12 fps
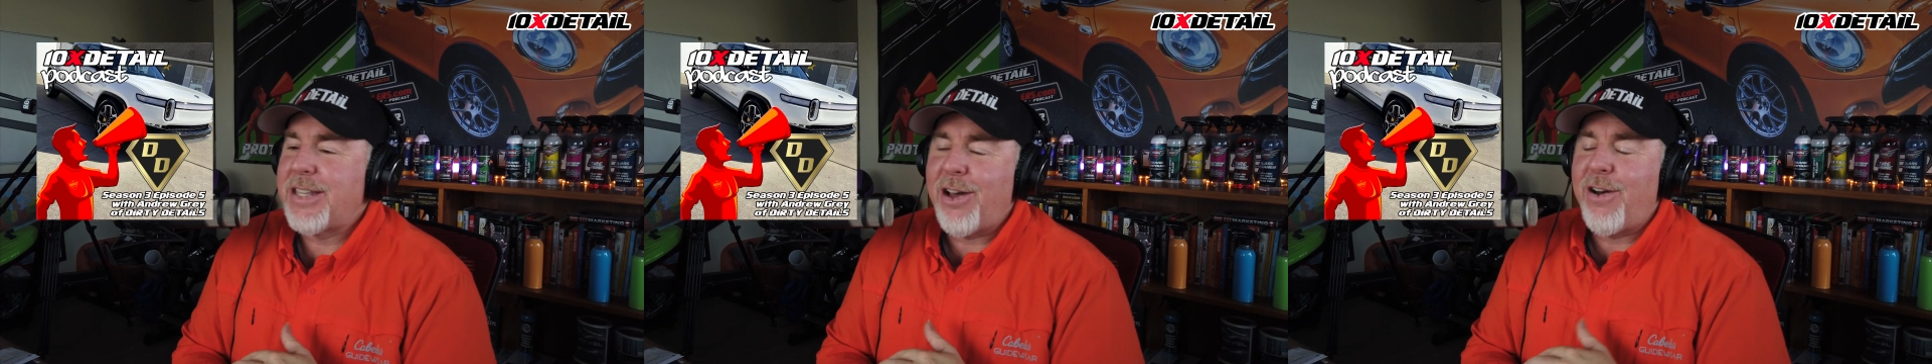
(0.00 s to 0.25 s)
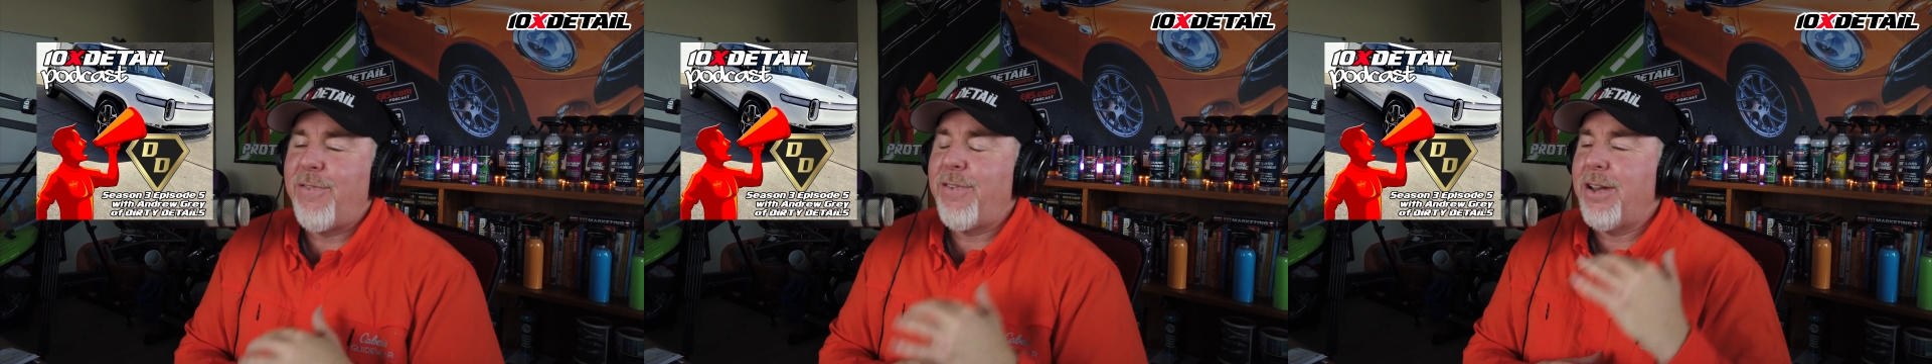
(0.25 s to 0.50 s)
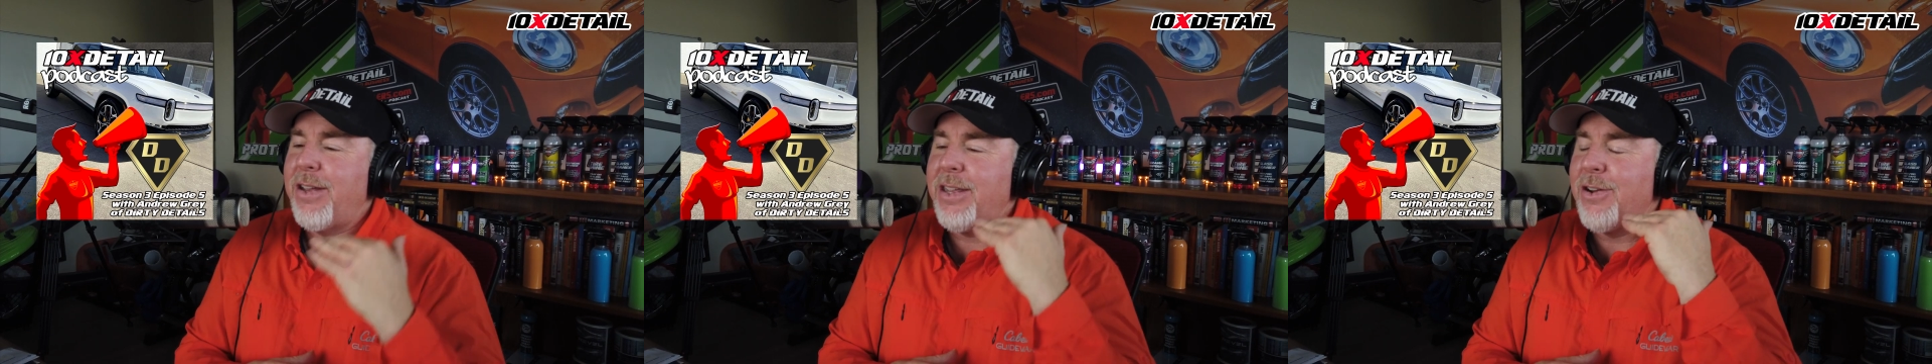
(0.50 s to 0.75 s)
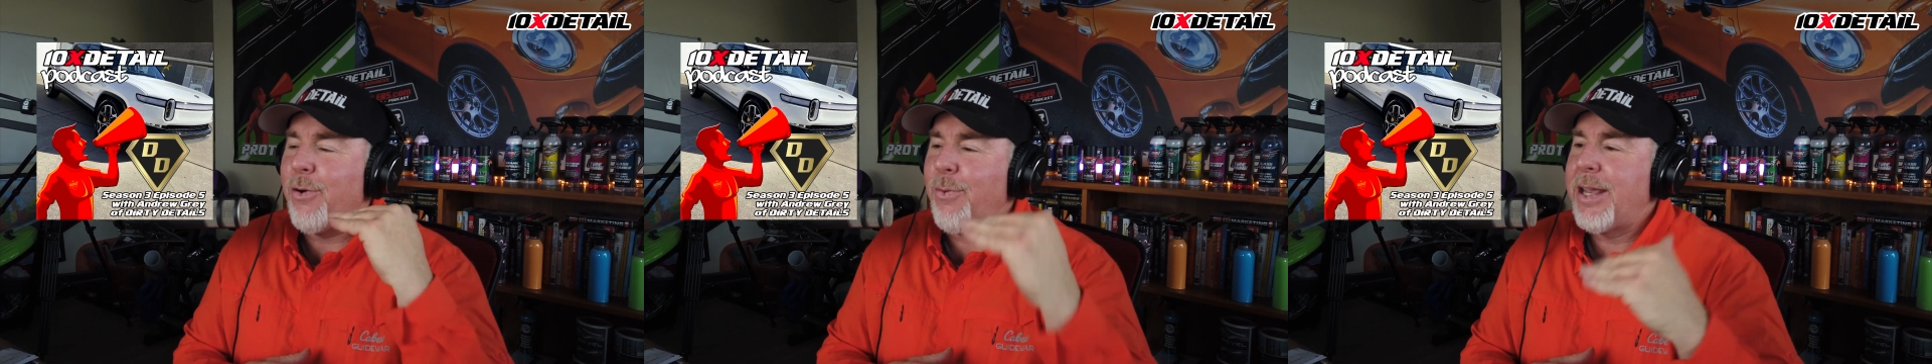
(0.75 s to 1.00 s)
yourself,
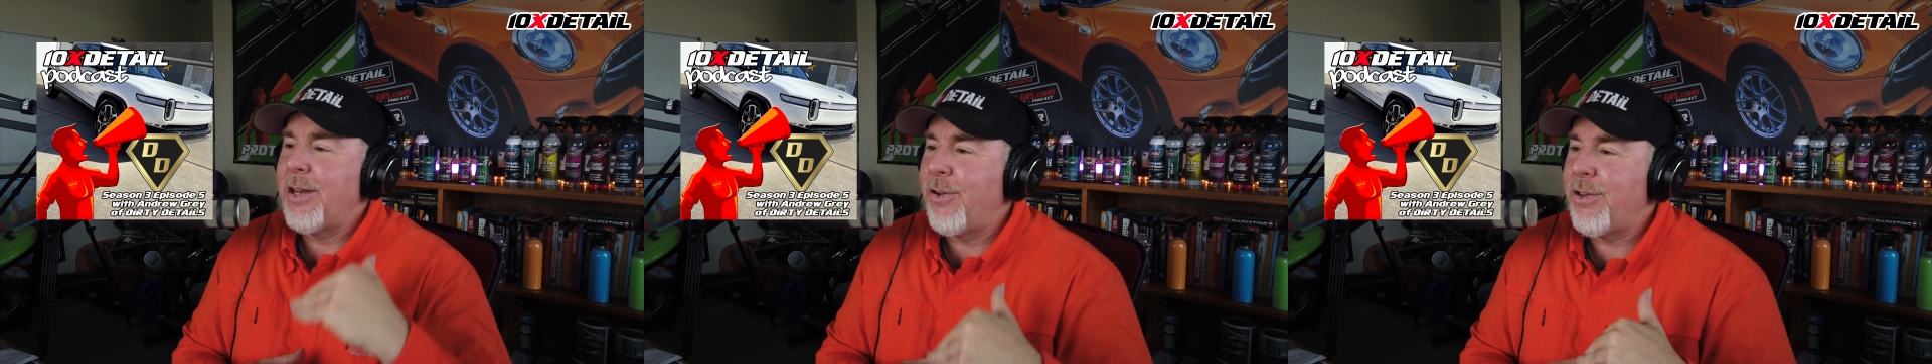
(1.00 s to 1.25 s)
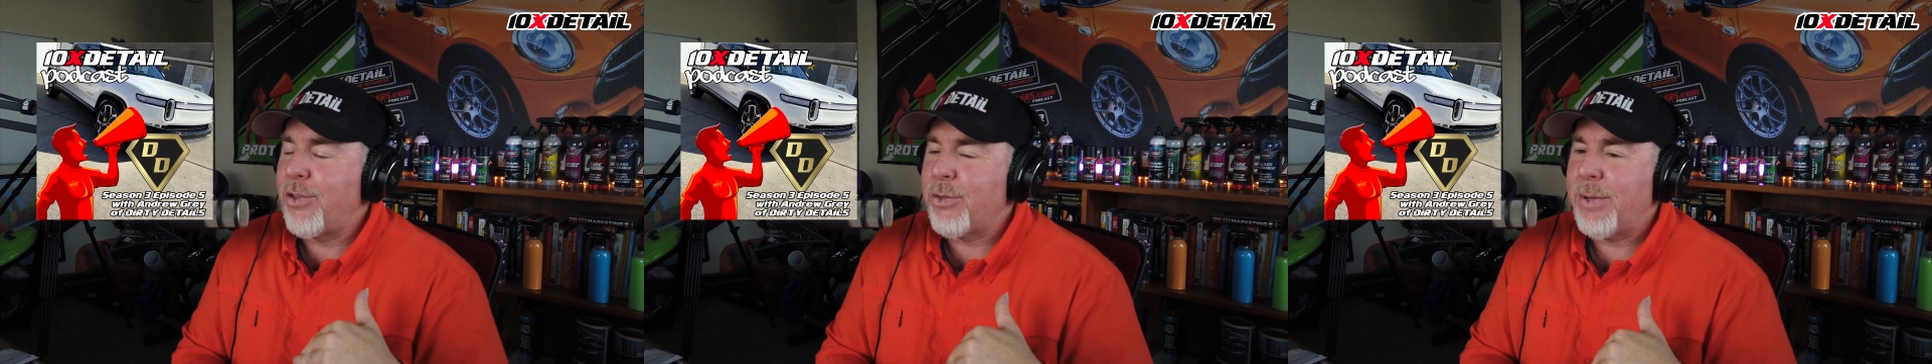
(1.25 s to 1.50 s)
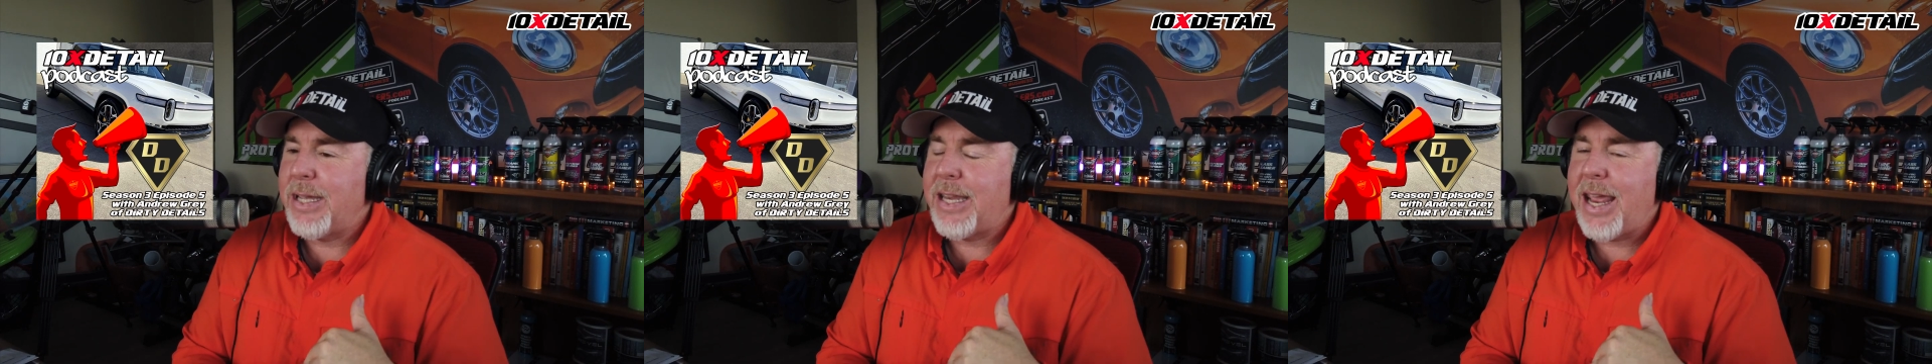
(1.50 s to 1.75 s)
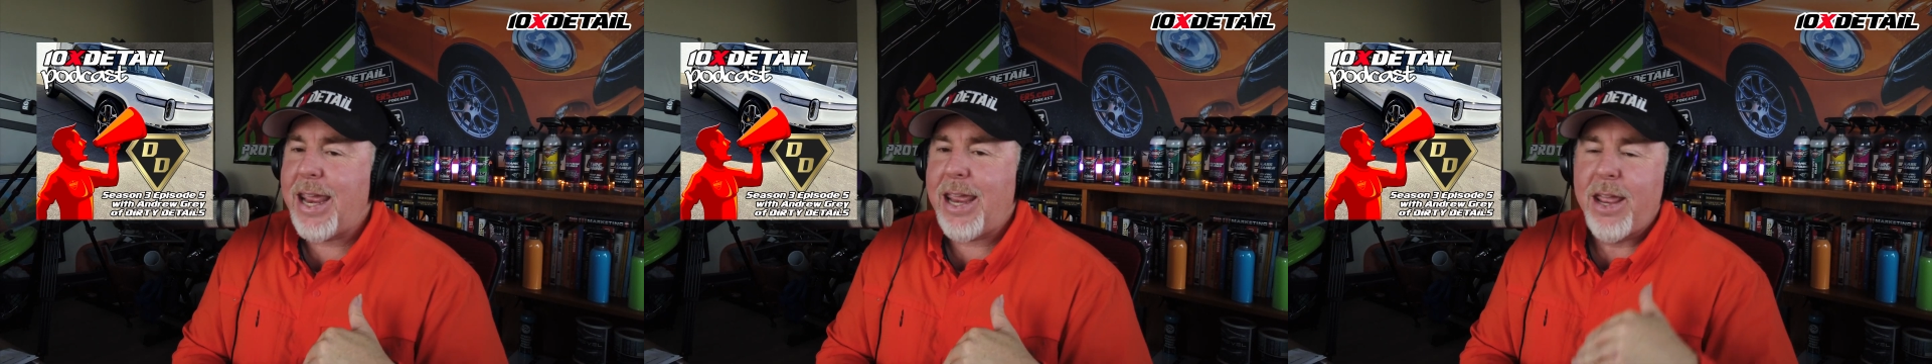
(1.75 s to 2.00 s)
you know, we can only do
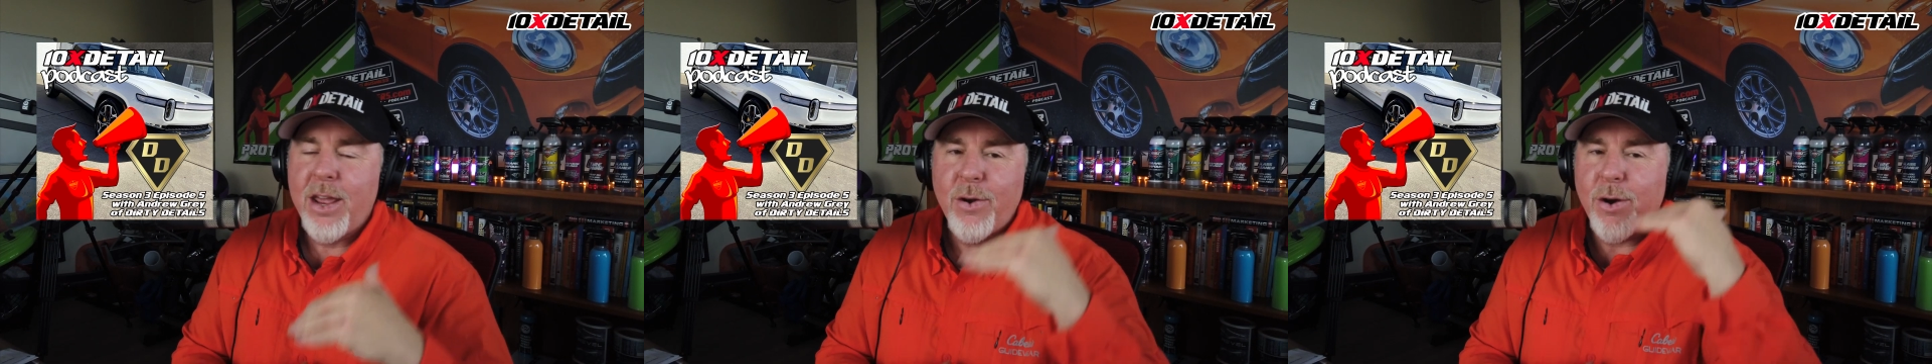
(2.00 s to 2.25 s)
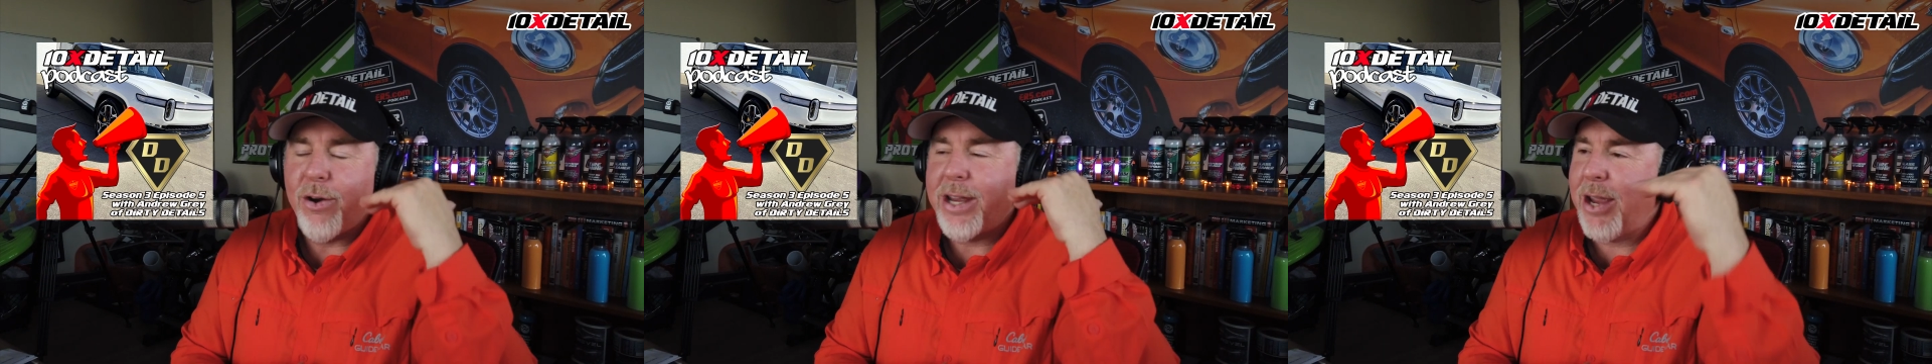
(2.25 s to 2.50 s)
3 a day.